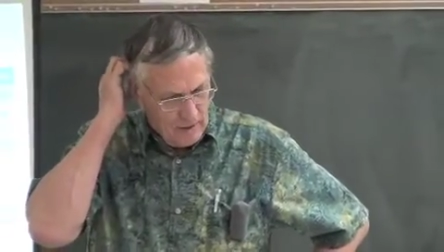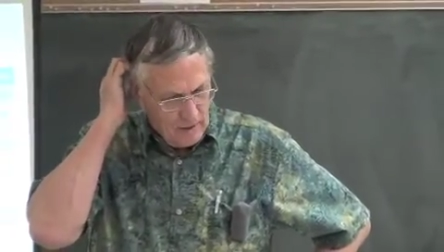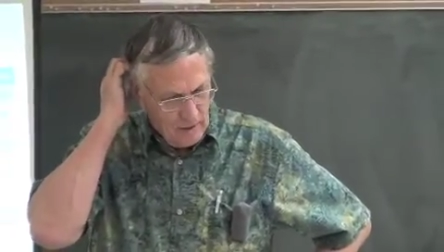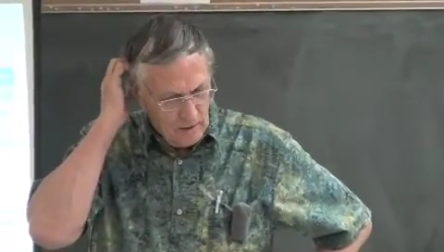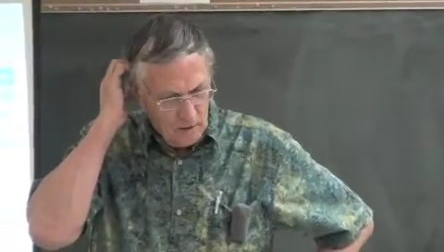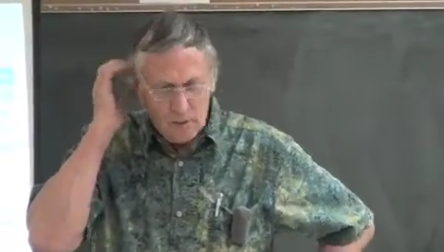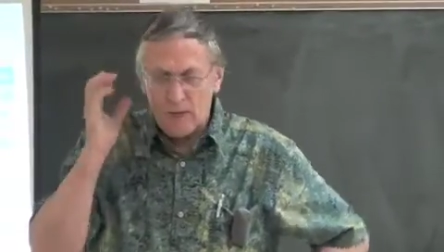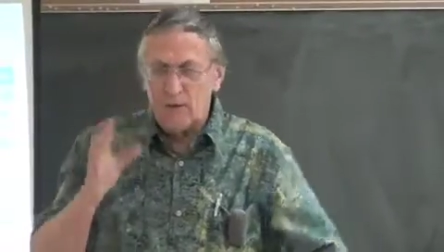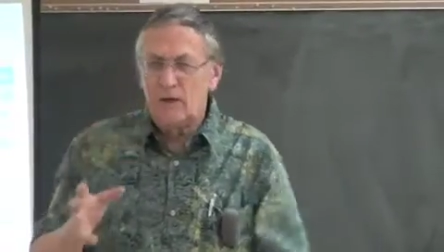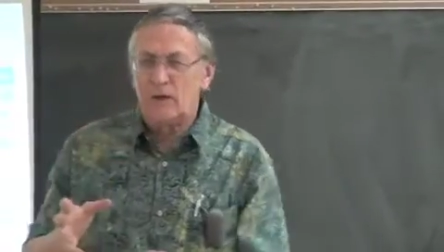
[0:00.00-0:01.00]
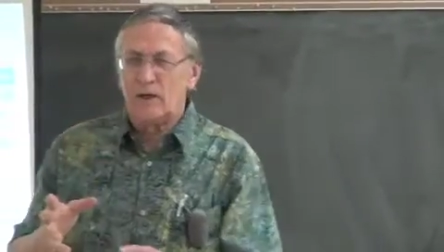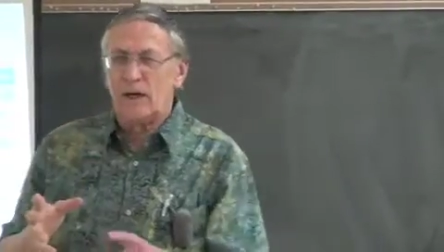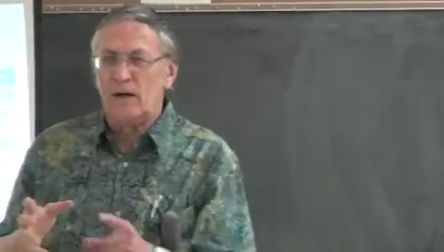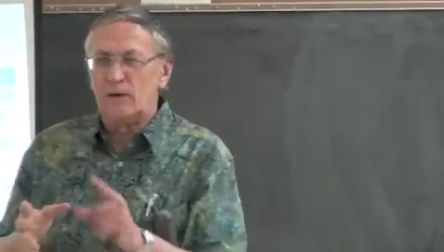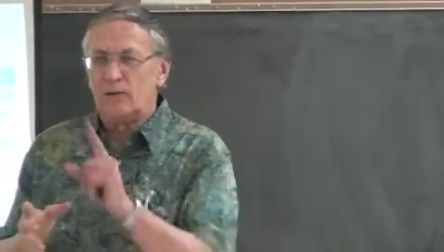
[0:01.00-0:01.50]
Here, look, I've got a lot of
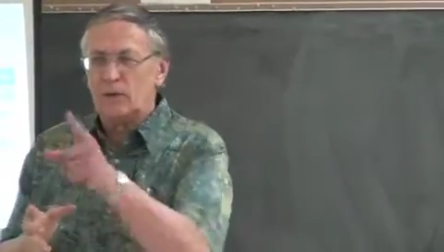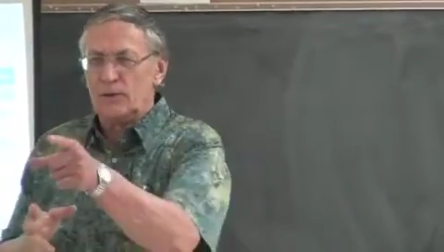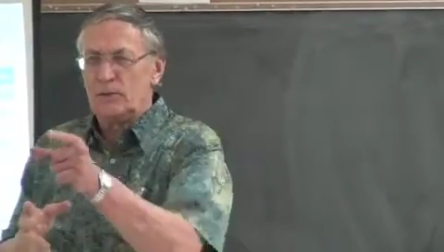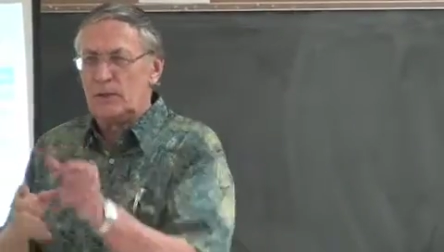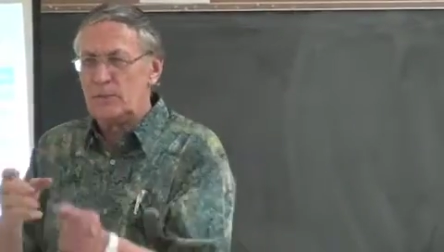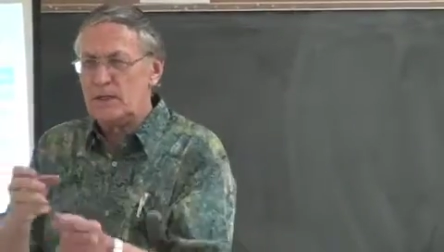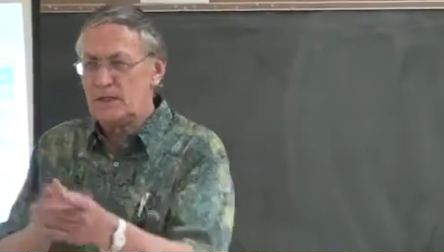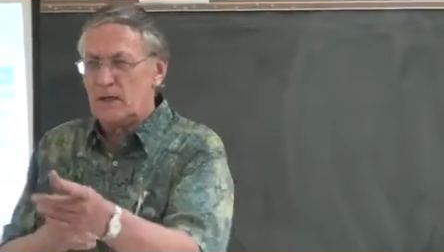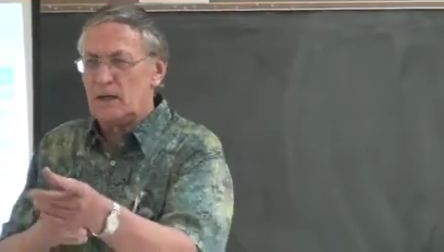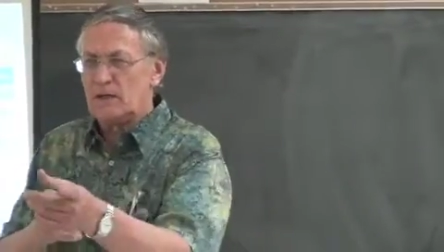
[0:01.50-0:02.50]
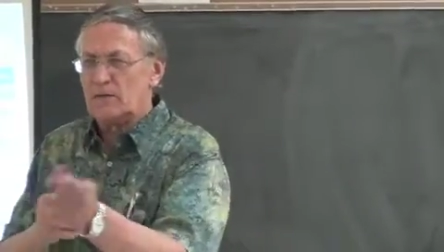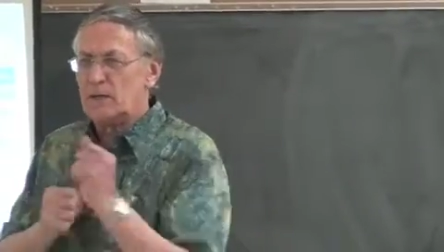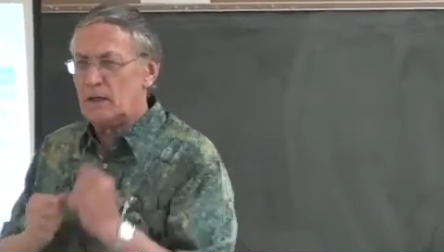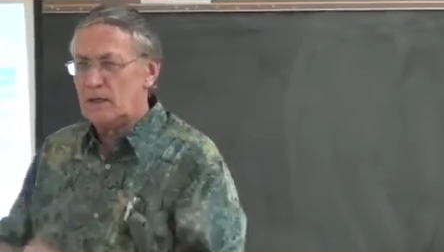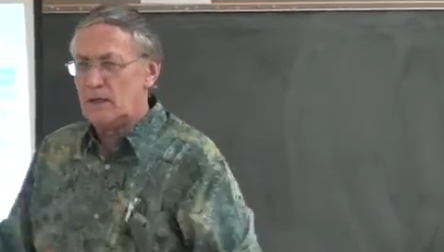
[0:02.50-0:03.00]
carrots. Will you swap these carrots for
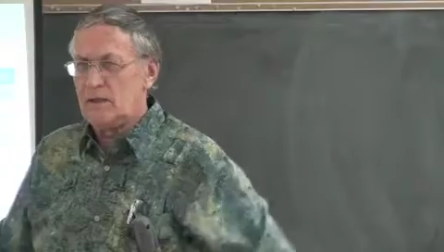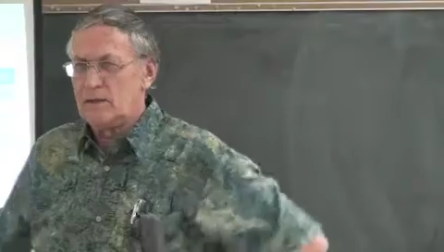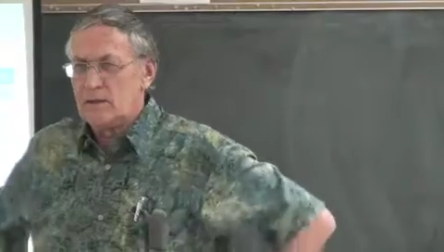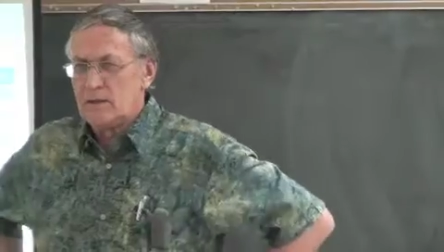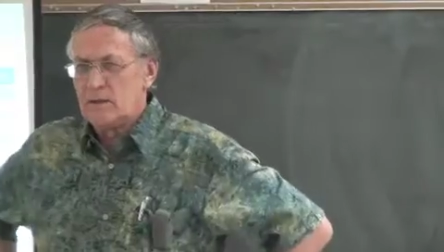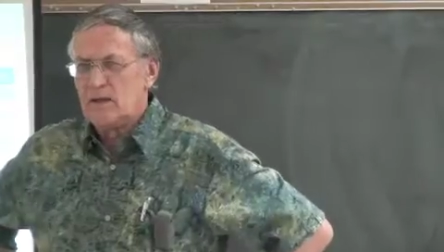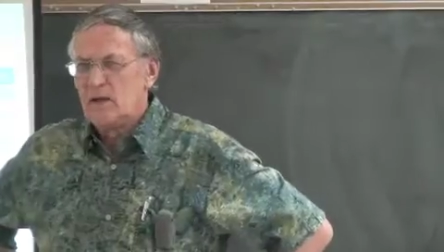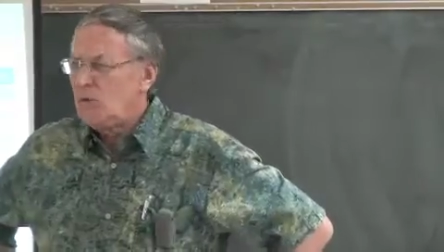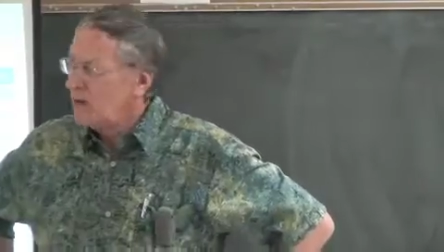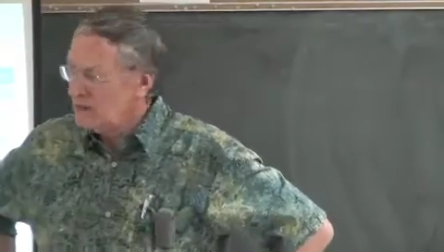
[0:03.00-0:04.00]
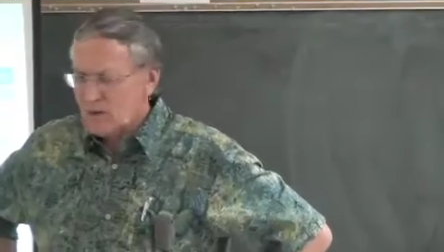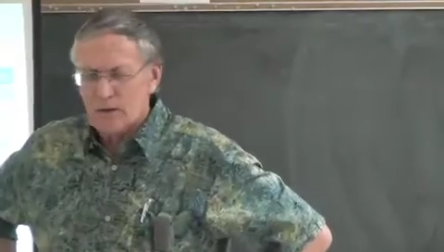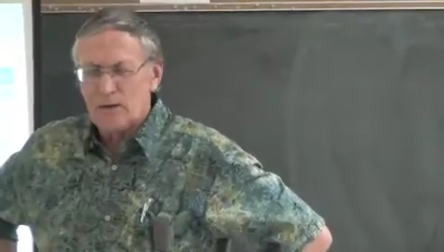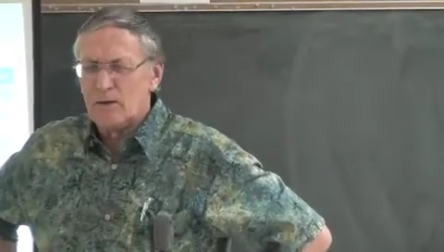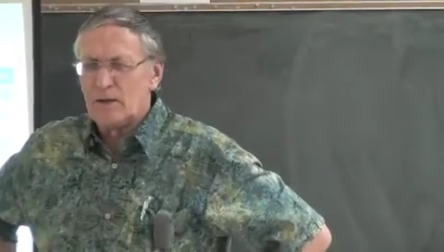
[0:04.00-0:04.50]
the eggs? Well, actually, I've
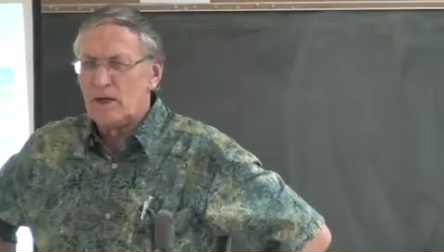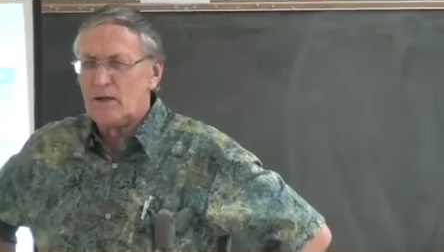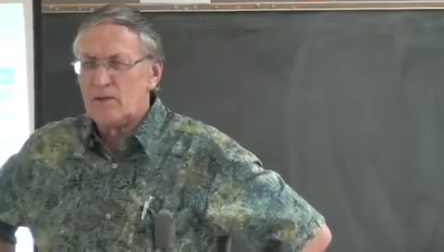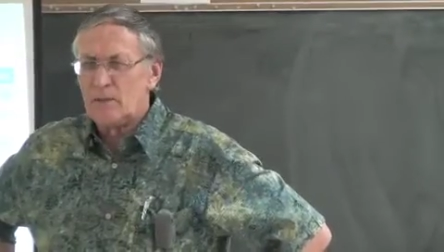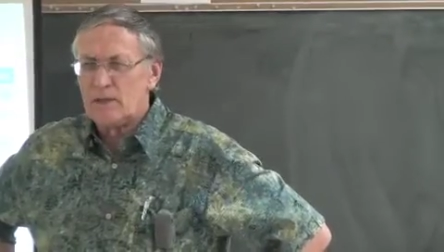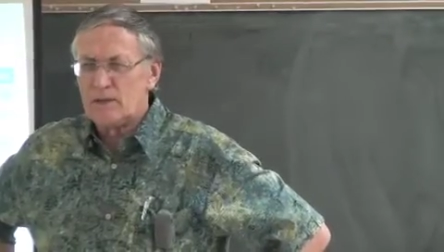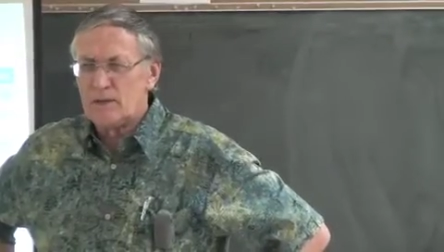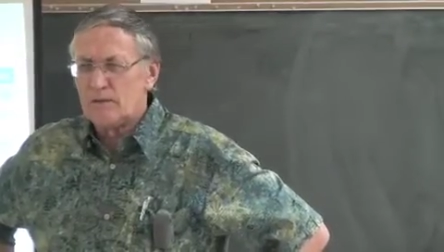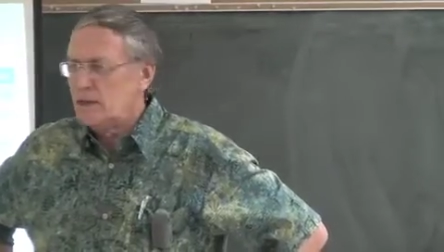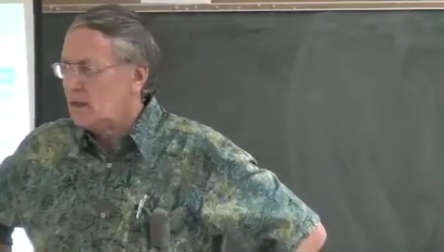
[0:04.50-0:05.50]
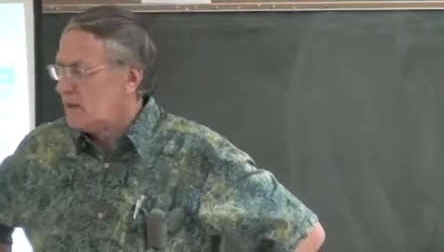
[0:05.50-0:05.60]
got a lot of carrots myself.